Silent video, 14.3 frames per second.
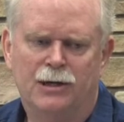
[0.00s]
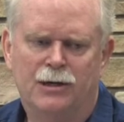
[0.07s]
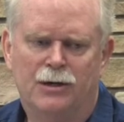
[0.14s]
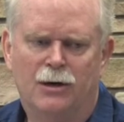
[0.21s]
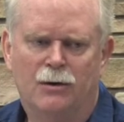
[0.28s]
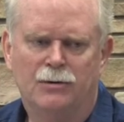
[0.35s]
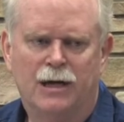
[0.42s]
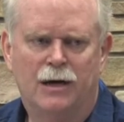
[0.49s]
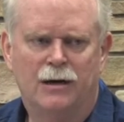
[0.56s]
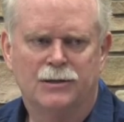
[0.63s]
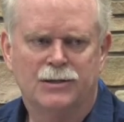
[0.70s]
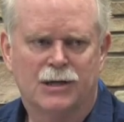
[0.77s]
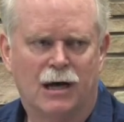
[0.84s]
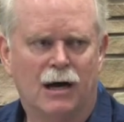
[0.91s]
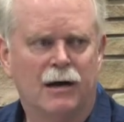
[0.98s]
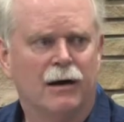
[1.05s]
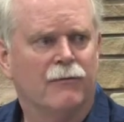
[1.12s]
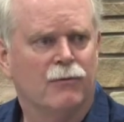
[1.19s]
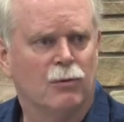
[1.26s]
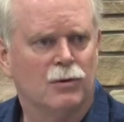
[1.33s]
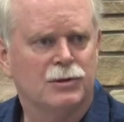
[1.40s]
to go to Scott Air
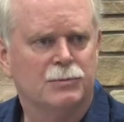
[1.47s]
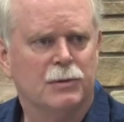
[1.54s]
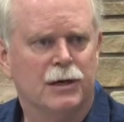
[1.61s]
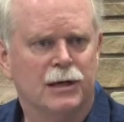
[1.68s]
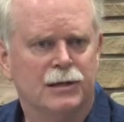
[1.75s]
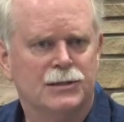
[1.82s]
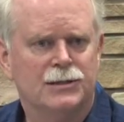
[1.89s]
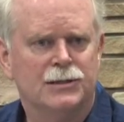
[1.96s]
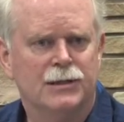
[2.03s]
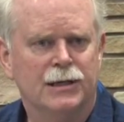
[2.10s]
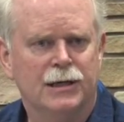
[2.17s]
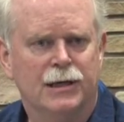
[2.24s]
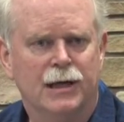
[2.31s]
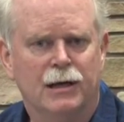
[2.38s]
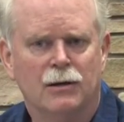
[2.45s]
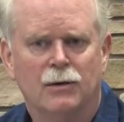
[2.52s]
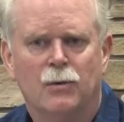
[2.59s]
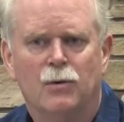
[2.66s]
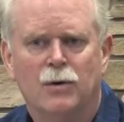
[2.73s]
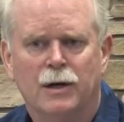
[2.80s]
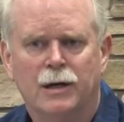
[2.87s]
Force Base in
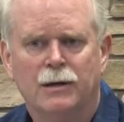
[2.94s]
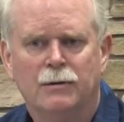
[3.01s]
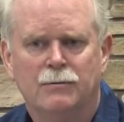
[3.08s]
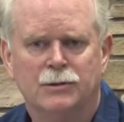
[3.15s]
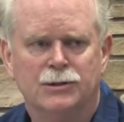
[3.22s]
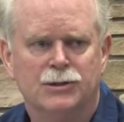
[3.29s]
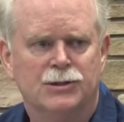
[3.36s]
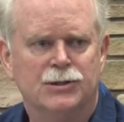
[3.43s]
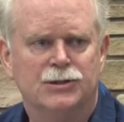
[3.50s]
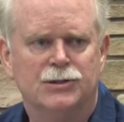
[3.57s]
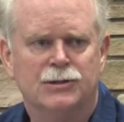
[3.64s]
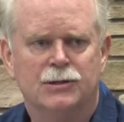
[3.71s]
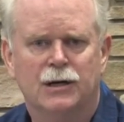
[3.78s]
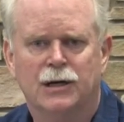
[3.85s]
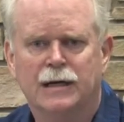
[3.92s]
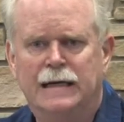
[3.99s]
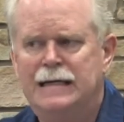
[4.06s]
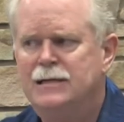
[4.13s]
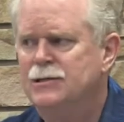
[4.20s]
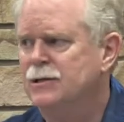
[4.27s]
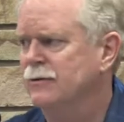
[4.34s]
Illinois, which is just
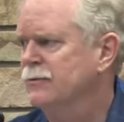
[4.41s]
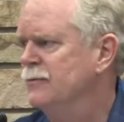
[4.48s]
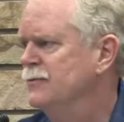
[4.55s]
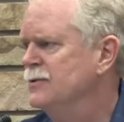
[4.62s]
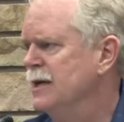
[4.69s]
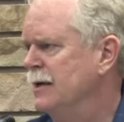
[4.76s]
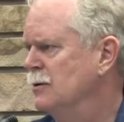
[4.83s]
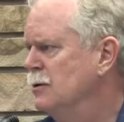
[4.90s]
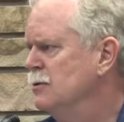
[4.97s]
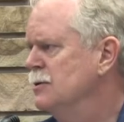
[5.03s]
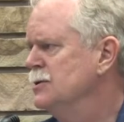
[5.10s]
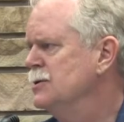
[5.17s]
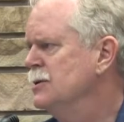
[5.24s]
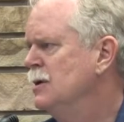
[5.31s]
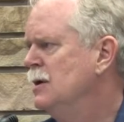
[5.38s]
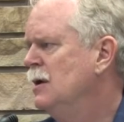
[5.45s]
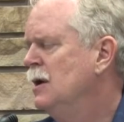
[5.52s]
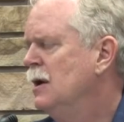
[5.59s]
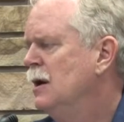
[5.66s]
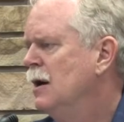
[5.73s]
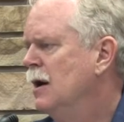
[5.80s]
east of St. Louis,
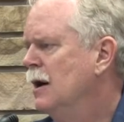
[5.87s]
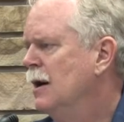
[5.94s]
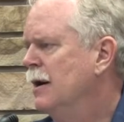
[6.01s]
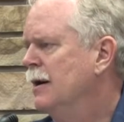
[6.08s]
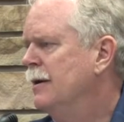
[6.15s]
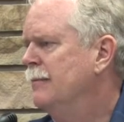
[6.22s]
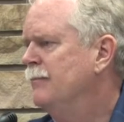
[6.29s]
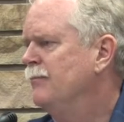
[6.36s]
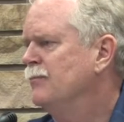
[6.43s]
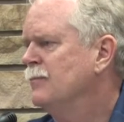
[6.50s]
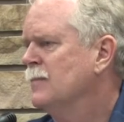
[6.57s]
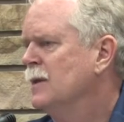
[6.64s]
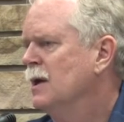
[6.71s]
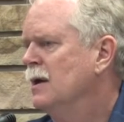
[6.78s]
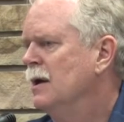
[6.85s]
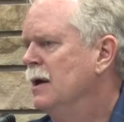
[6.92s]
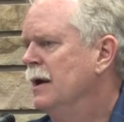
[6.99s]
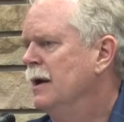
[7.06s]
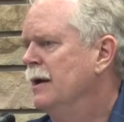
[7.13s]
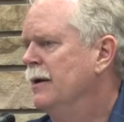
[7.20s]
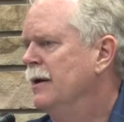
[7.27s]

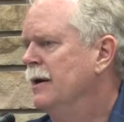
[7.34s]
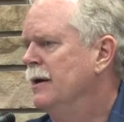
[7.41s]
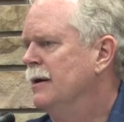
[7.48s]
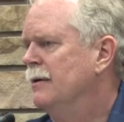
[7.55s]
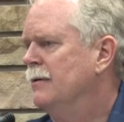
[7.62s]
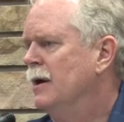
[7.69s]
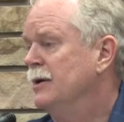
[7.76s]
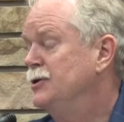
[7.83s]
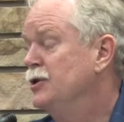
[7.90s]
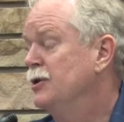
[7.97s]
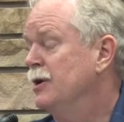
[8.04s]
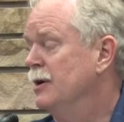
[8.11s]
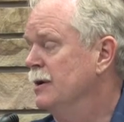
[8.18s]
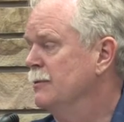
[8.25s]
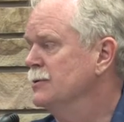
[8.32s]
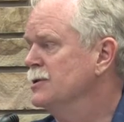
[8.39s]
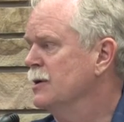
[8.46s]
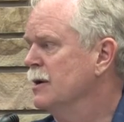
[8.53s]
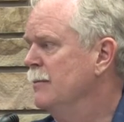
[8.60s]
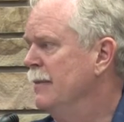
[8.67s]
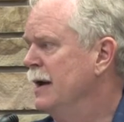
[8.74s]
and I took it. It was a
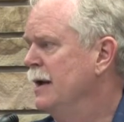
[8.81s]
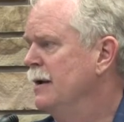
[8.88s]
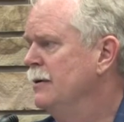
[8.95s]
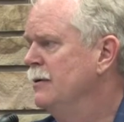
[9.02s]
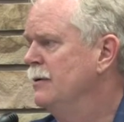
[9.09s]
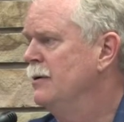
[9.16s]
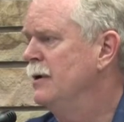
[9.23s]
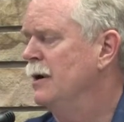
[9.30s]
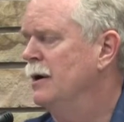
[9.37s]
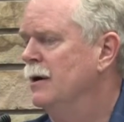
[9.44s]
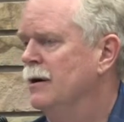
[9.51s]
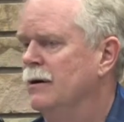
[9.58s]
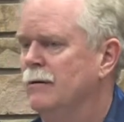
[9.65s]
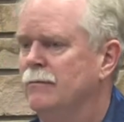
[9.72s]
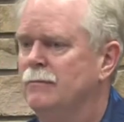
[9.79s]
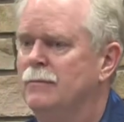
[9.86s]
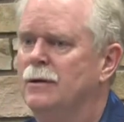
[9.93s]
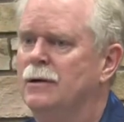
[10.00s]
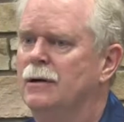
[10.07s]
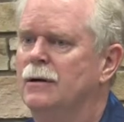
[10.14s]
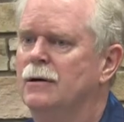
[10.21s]
command
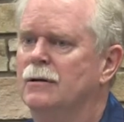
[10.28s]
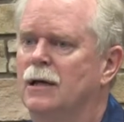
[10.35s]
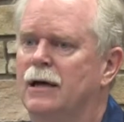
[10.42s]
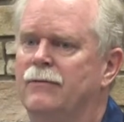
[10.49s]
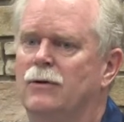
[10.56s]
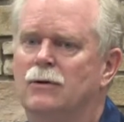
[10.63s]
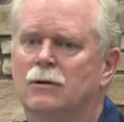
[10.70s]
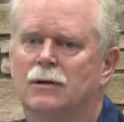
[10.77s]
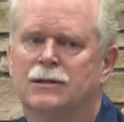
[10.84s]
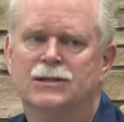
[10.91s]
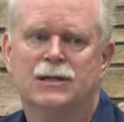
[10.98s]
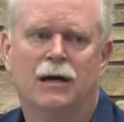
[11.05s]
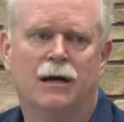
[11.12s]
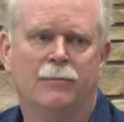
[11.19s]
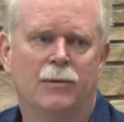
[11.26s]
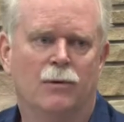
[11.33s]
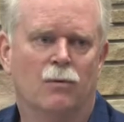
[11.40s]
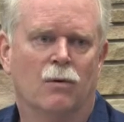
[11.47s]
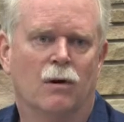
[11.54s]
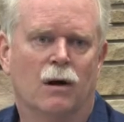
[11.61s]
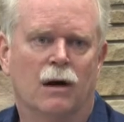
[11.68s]
level assignment
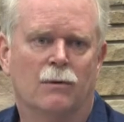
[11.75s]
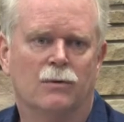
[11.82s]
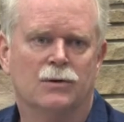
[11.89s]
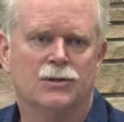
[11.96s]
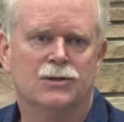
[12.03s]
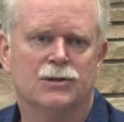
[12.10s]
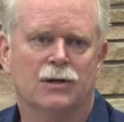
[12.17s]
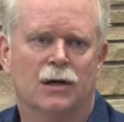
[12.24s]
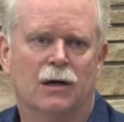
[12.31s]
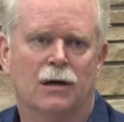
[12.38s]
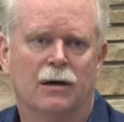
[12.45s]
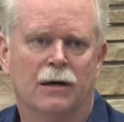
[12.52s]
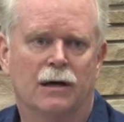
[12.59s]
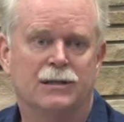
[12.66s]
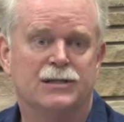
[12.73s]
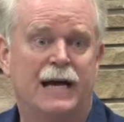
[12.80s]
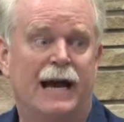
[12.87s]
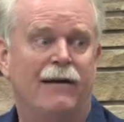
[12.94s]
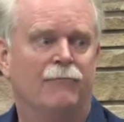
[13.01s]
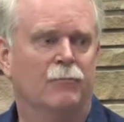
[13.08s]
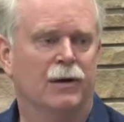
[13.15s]
where I was a
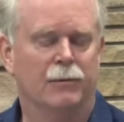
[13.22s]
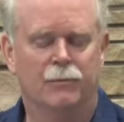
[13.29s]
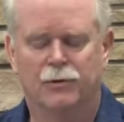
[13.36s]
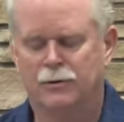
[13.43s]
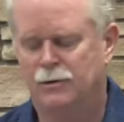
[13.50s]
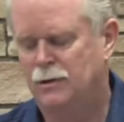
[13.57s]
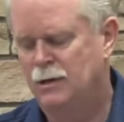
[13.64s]
staff member.